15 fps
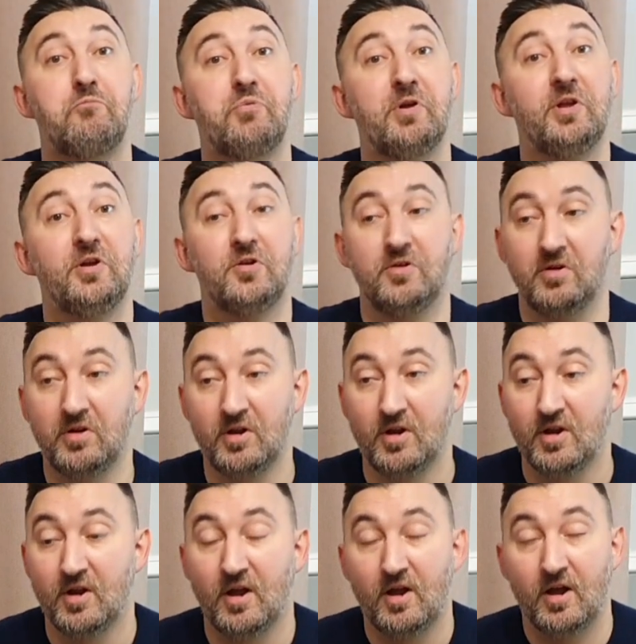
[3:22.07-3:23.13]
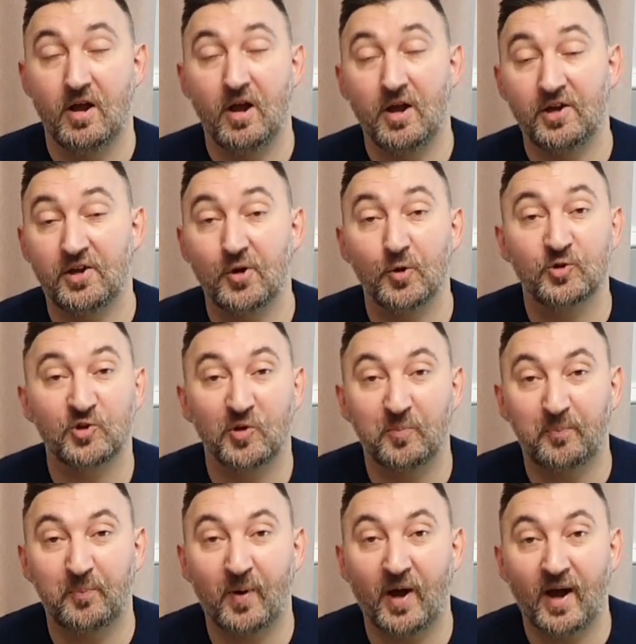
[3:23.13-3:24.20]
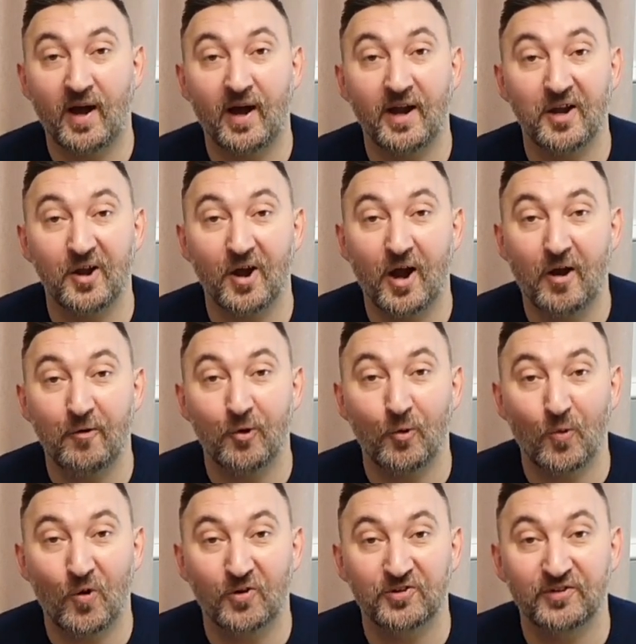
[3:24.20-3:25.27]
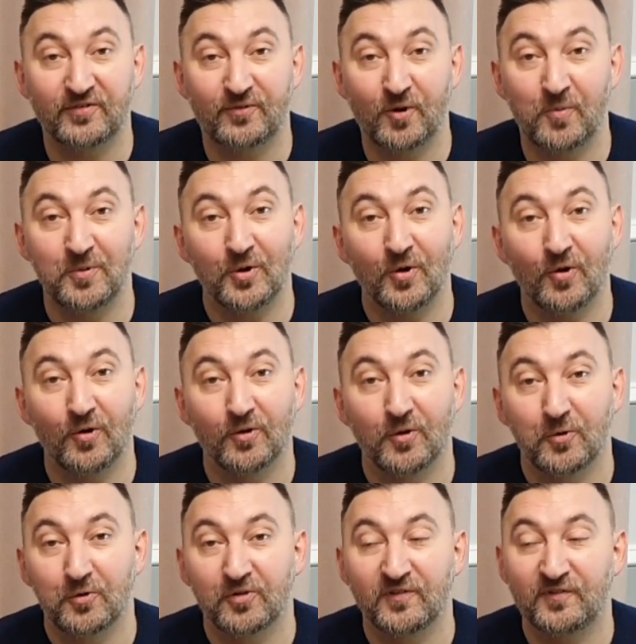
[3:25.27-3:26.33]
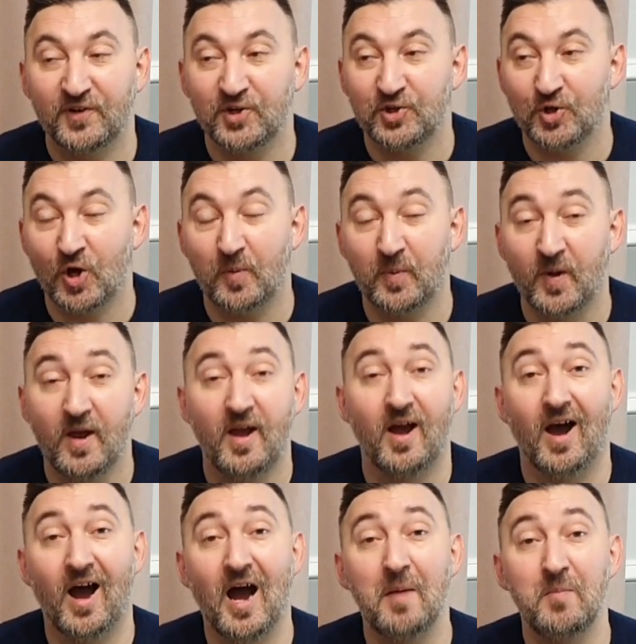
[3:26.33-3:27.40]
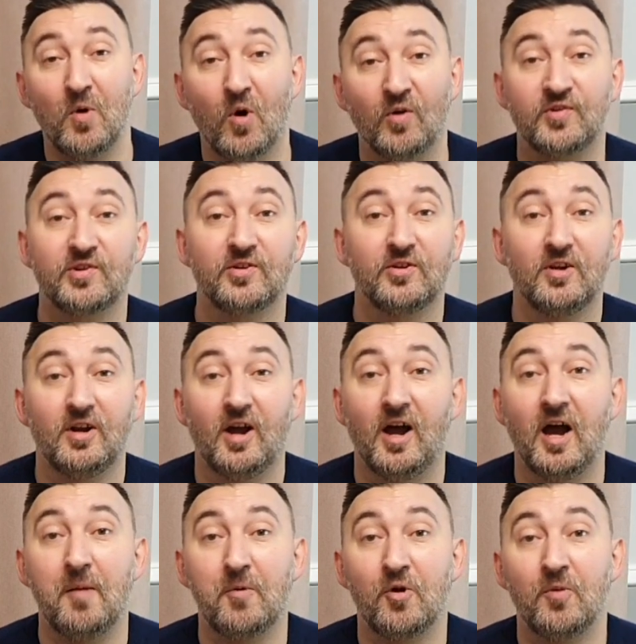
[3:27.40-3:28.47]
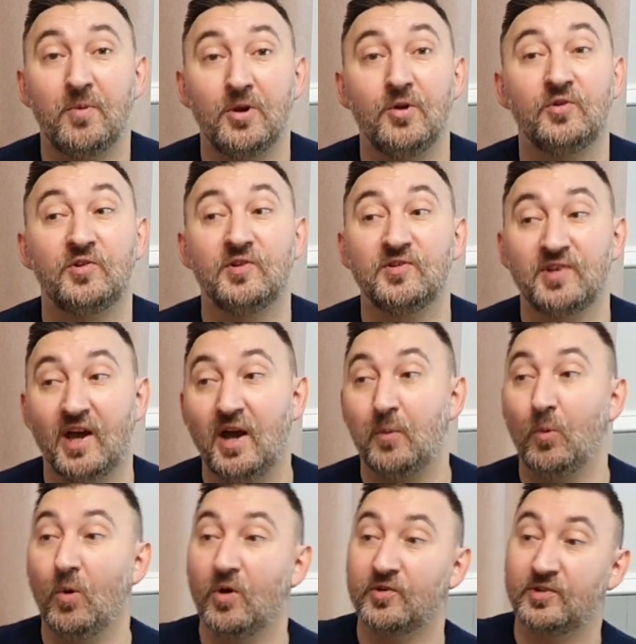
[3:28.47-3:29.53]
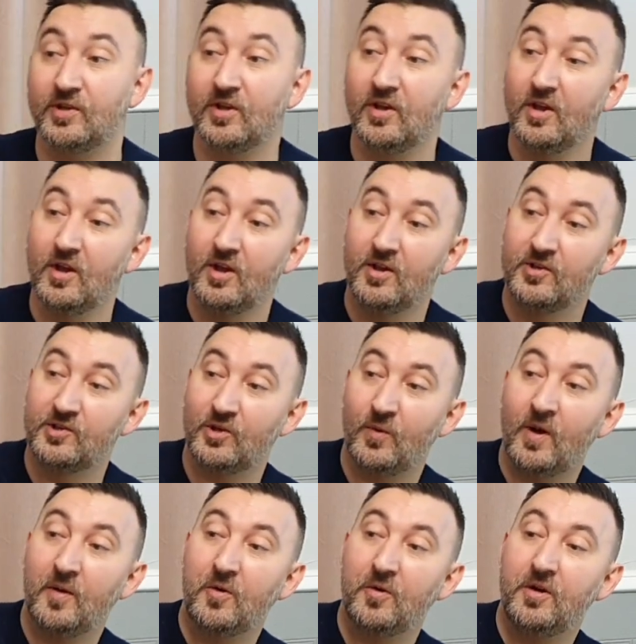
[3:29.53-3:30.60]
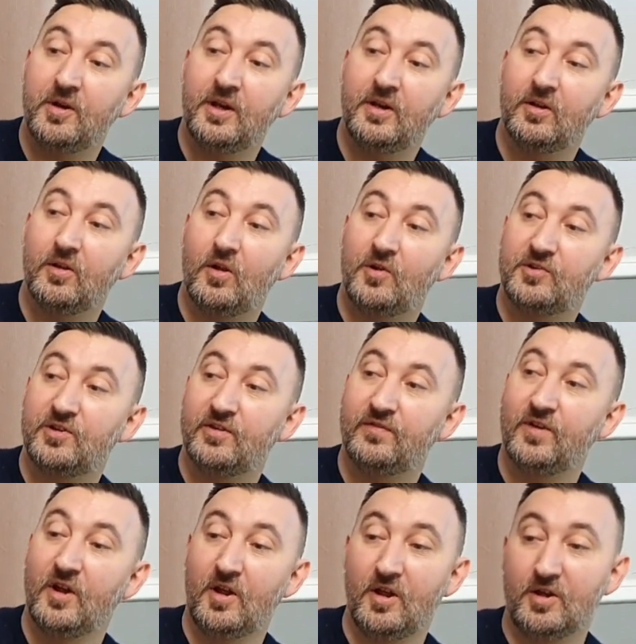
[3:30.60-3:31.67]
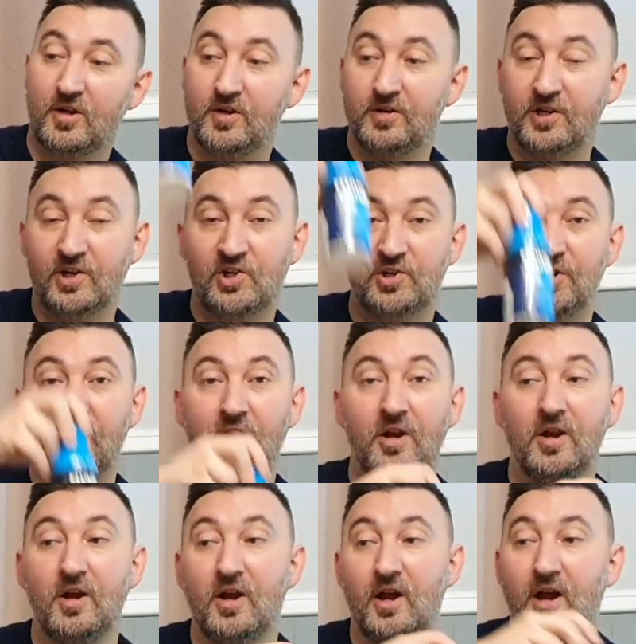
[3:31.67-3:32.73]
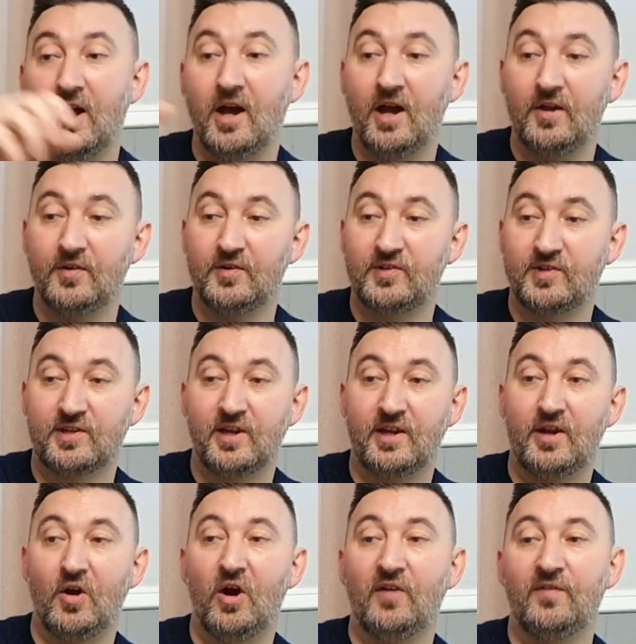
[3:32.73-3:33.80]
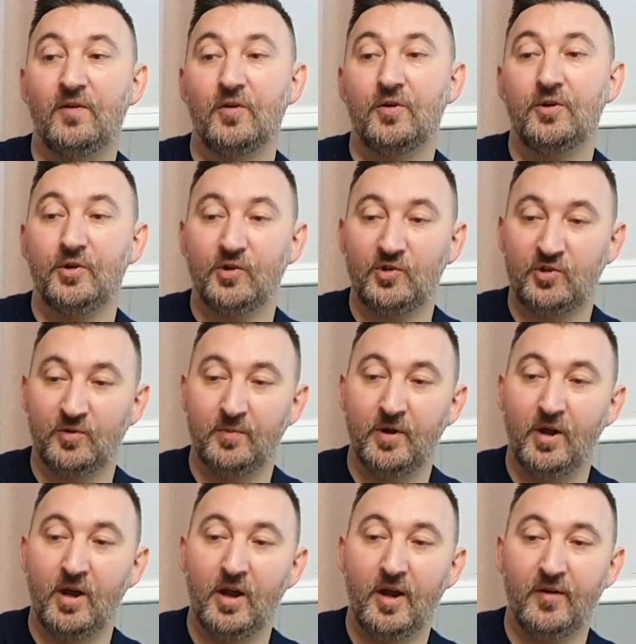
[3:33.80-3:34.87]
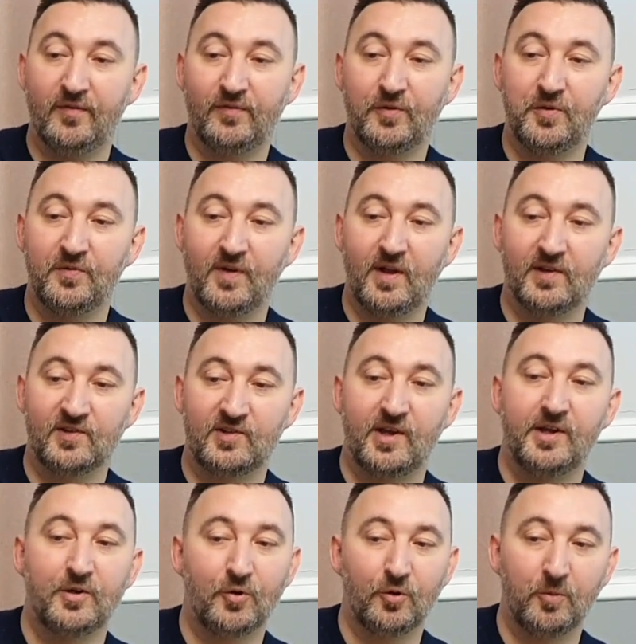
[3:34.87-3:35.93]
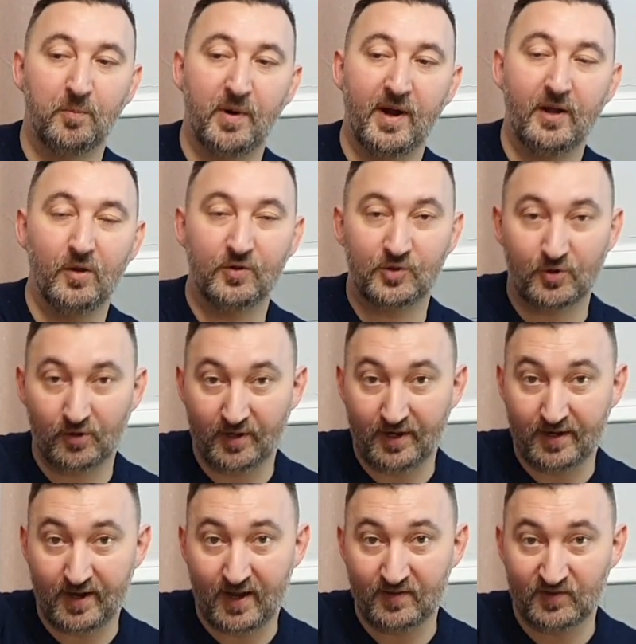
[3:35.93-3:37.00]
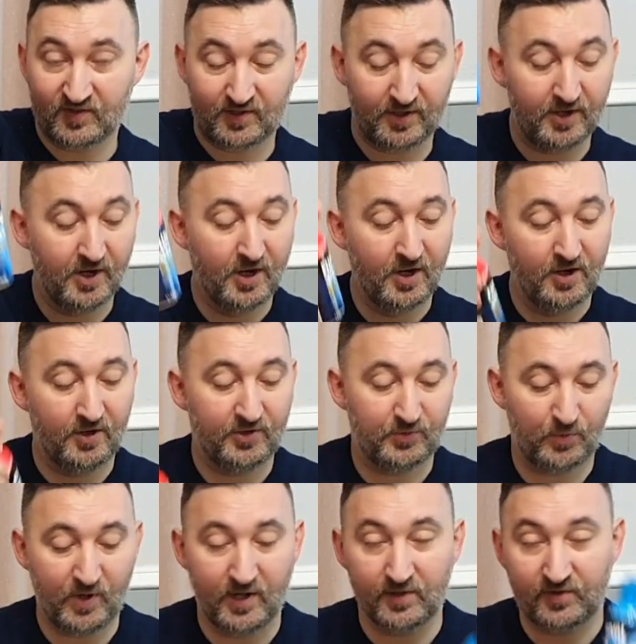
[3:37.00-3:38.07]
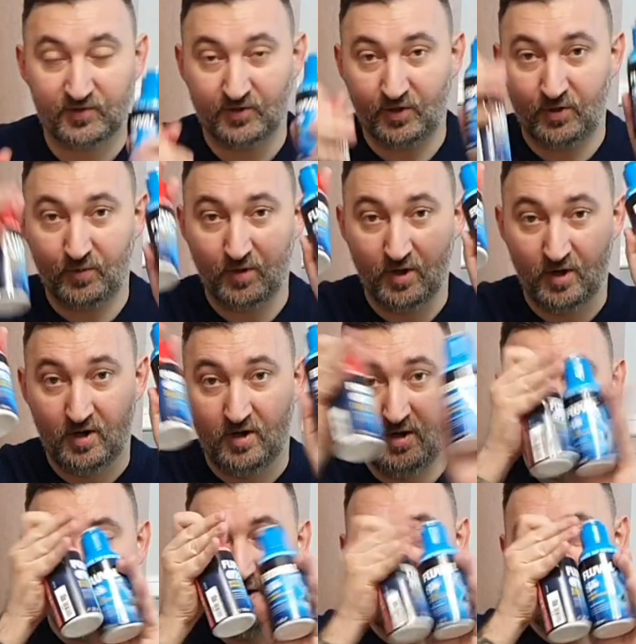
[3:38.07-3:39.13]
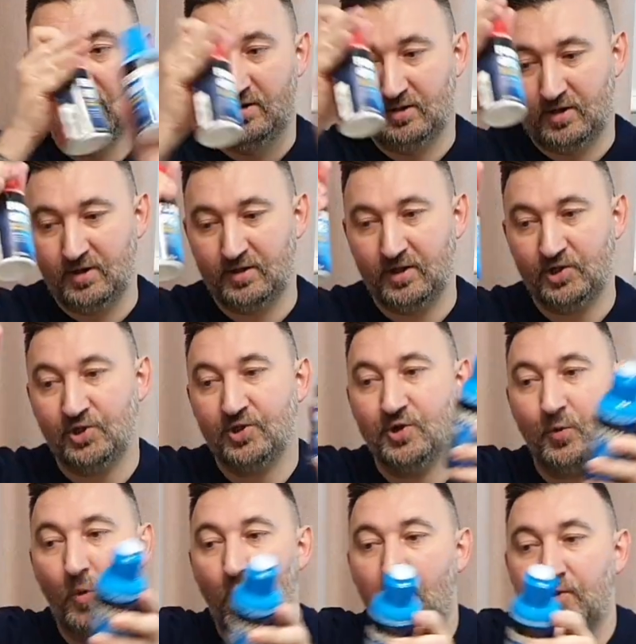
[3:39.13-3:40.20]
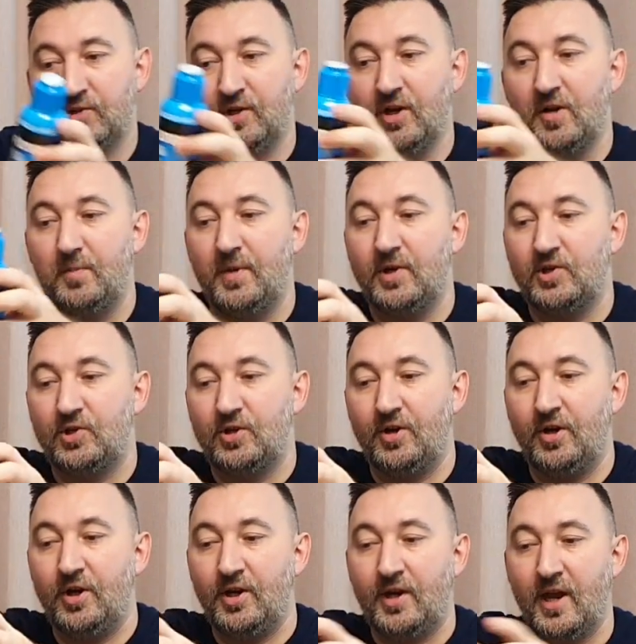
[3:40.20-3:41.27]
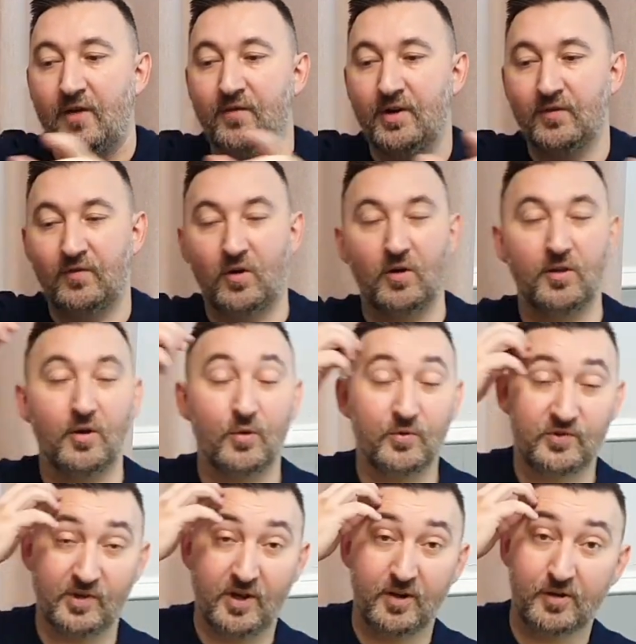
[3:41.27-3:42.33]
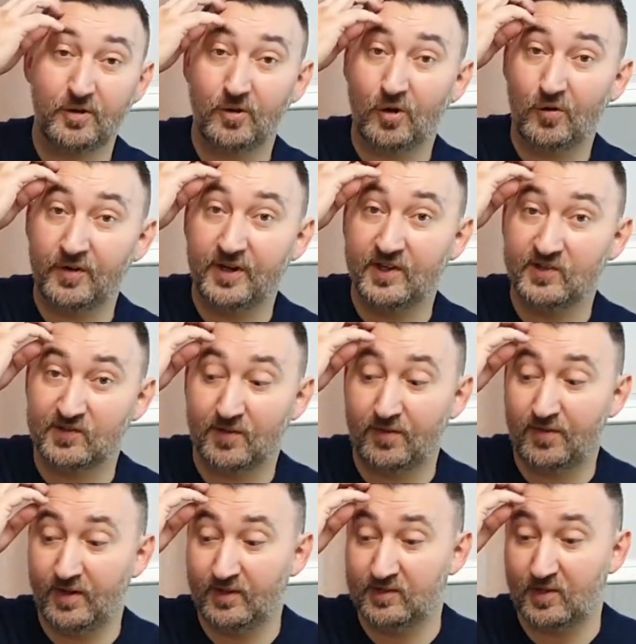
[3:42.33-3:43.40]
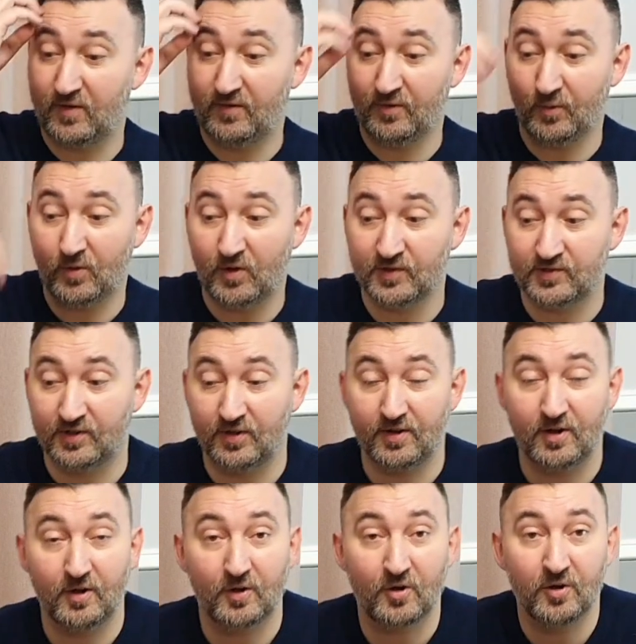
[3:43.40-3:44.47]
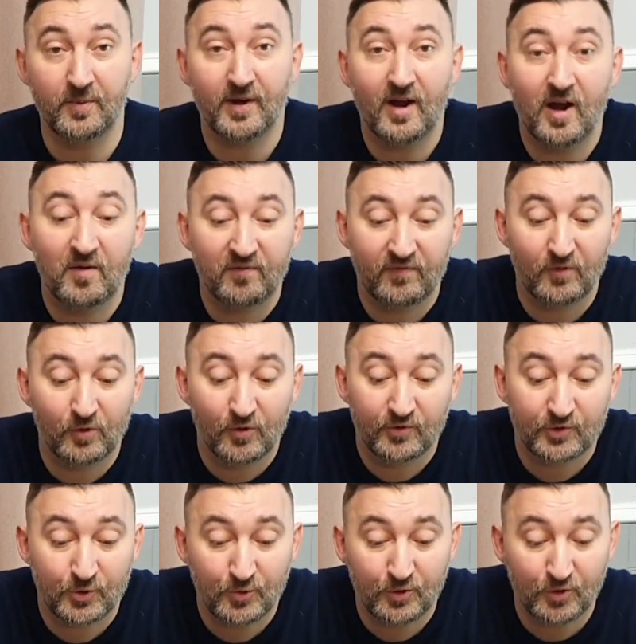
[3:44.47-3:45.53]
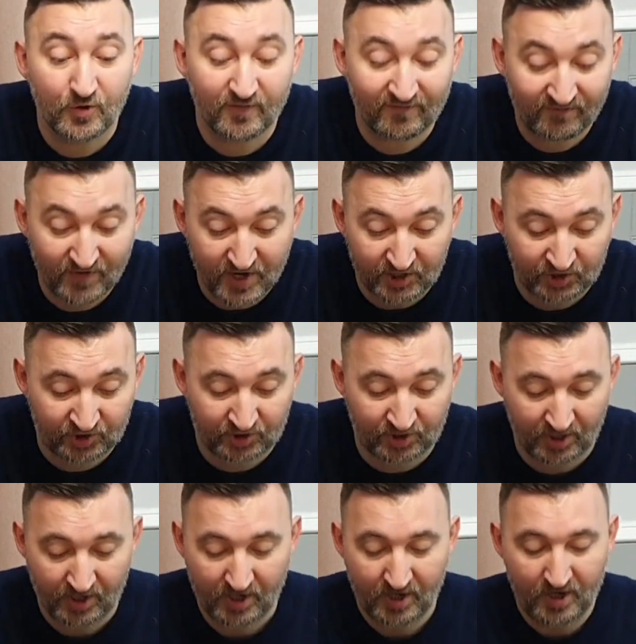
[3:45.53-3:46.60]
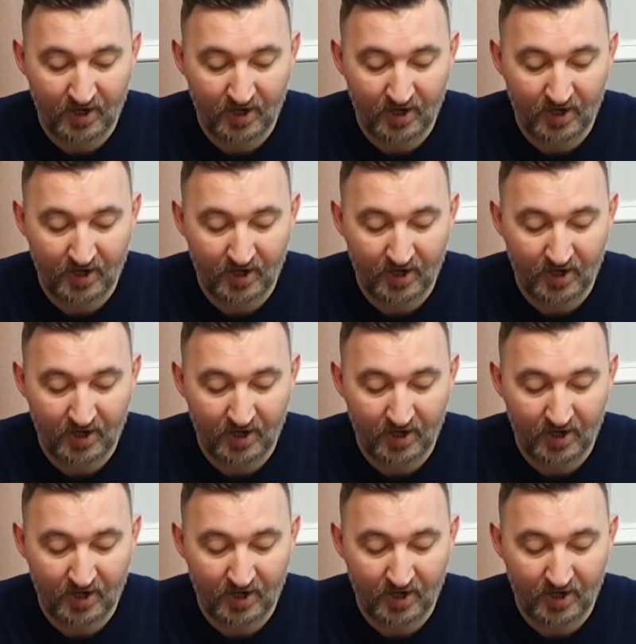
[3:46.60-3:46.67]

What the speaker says: brilliant. You can also buy RO water from your local fish shop. I'm not. I'm going to be using tap water, so I'm going to need a lot of conditioner, and to kick it off I'm going to use some Fluval Cycle Biological Enhancer as well. So condition your water, make sure you get rid of all those chlorines and things out of your water that are going to be harmful to your fish.